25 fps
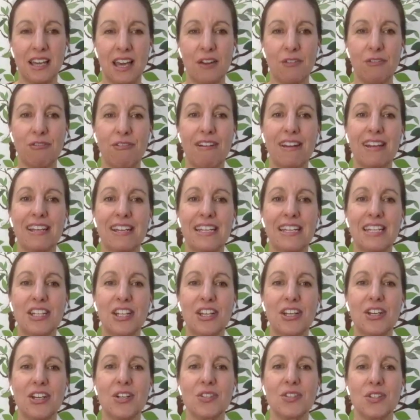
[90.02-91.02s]
A friendly
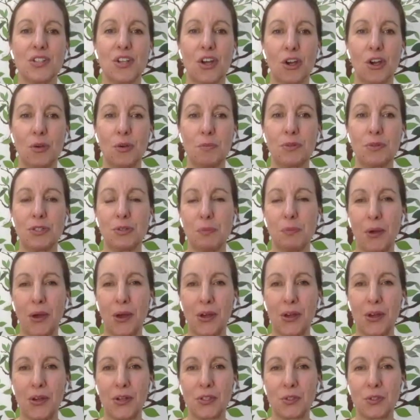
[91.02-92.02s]
nurse and opened
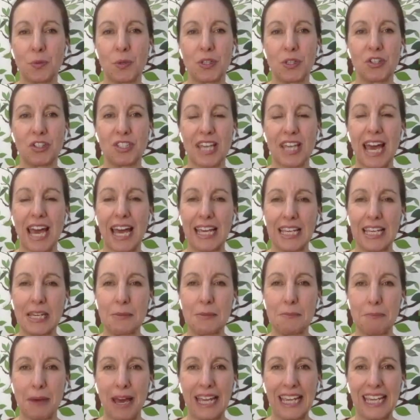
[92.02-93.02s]
purse when your tank
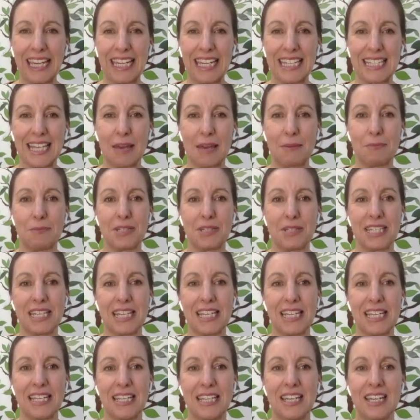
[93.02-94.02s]
and bank is
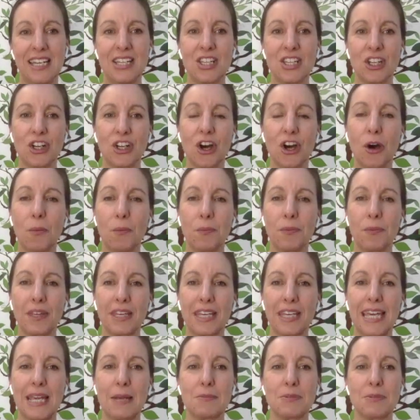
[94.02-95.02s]
empty, the cup
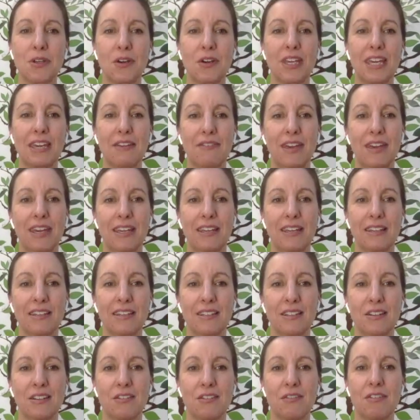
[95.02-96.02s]
that keeps on giving
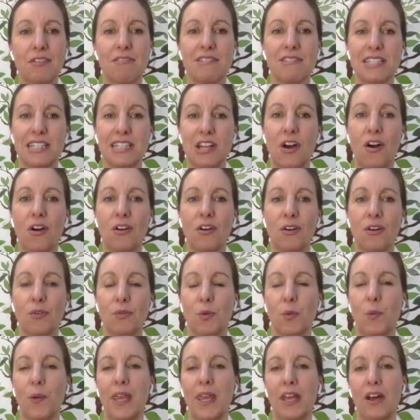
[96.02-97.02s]
for as long
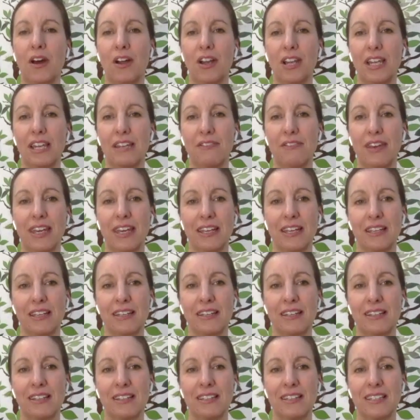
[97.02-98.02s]
as we are living.
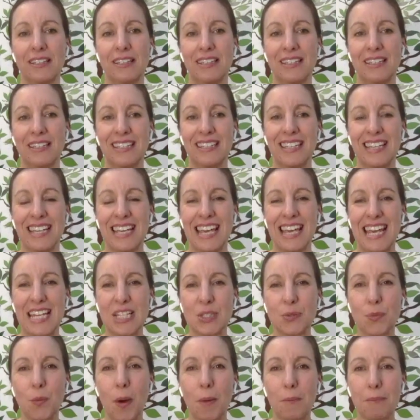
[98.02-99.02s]

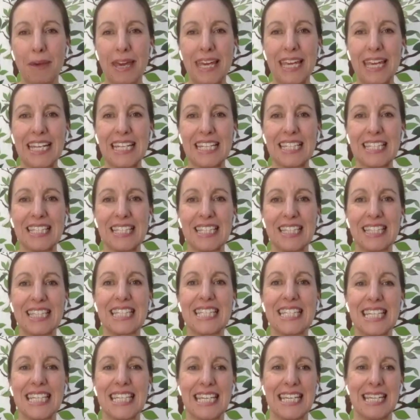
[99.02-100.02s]
It's what makes the
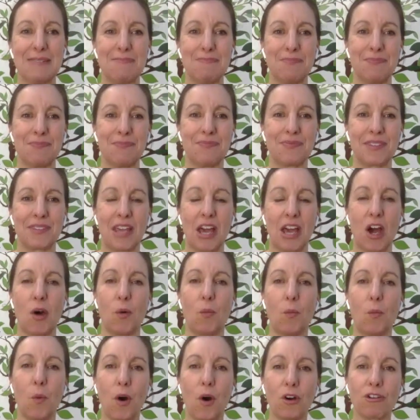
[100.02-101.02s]
team
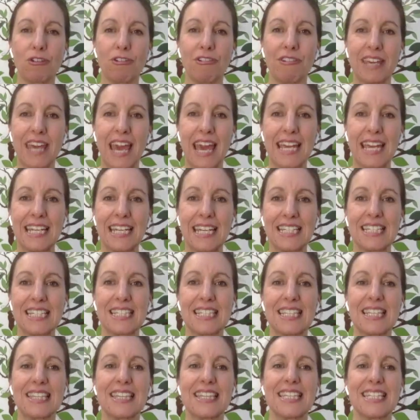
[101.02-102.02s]
and what
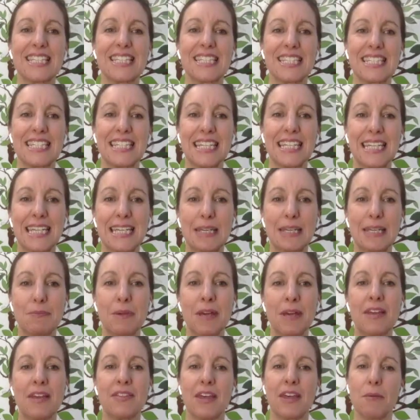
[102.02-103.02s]
creates the steam
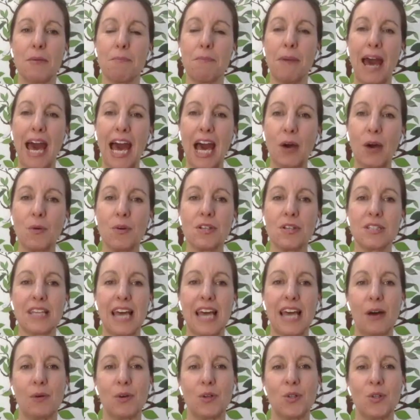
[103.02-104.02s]
that powers
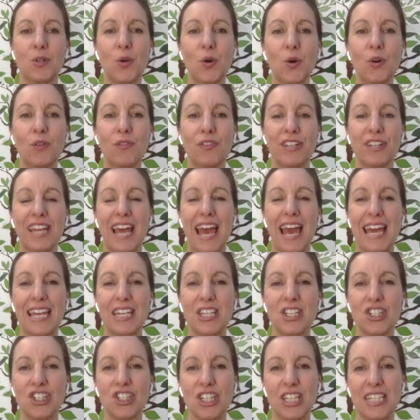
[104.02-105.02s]
our northern
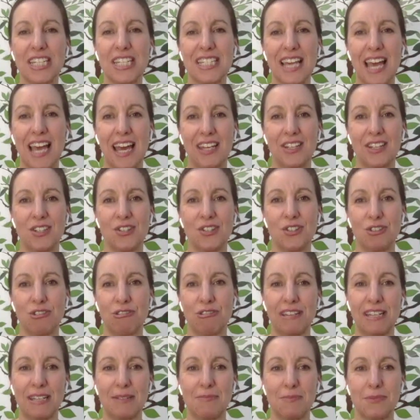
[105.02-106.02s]
engines and
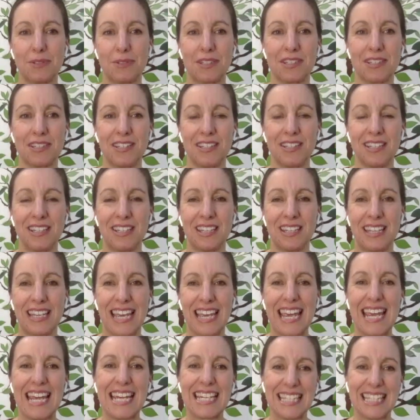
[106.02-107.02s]
dreams.
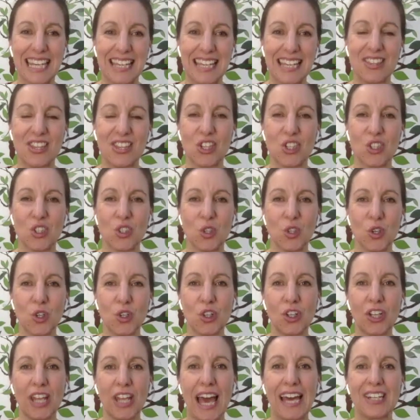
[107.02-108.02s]
It's in the
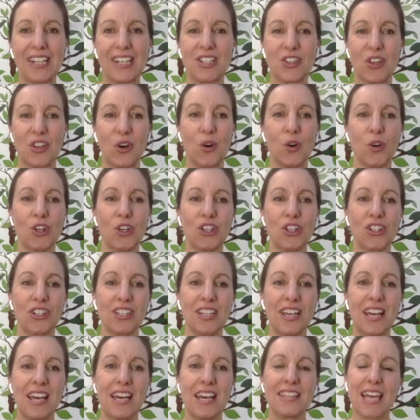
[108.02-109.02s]
soil and the
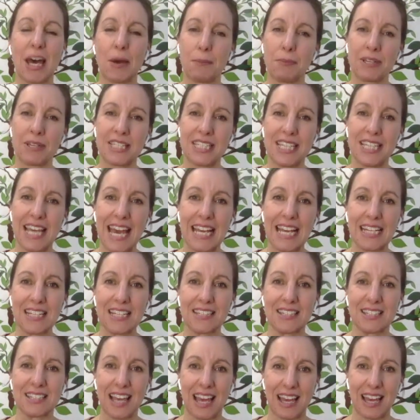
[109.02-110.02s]
oil that
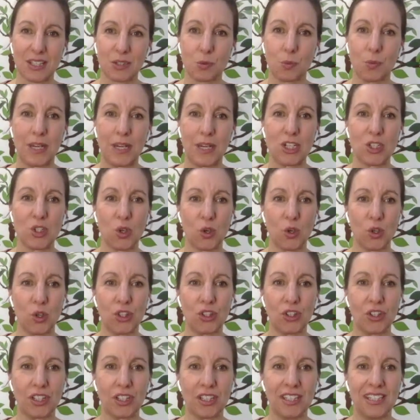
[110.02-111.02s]
protects us as we
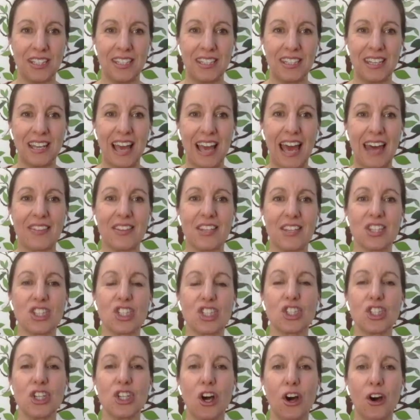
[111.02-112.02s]
toil, and
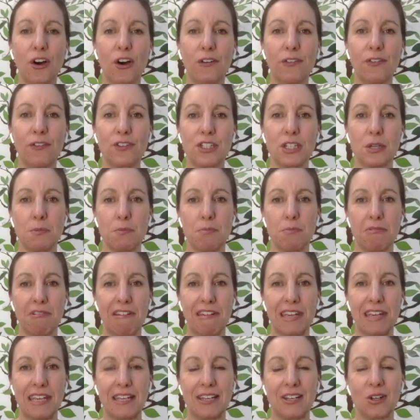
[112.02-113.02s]
that's tough to
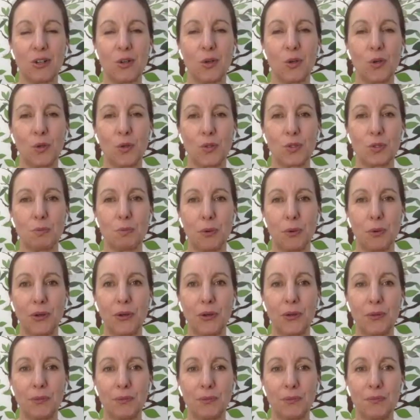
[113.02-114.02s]
break or
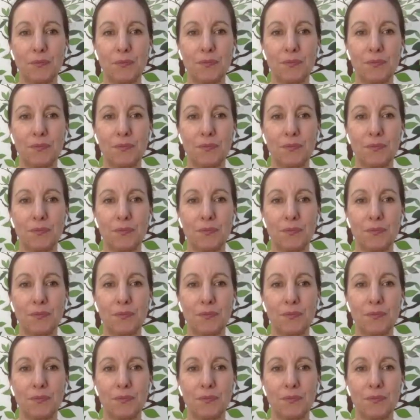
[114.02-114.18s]
spoil.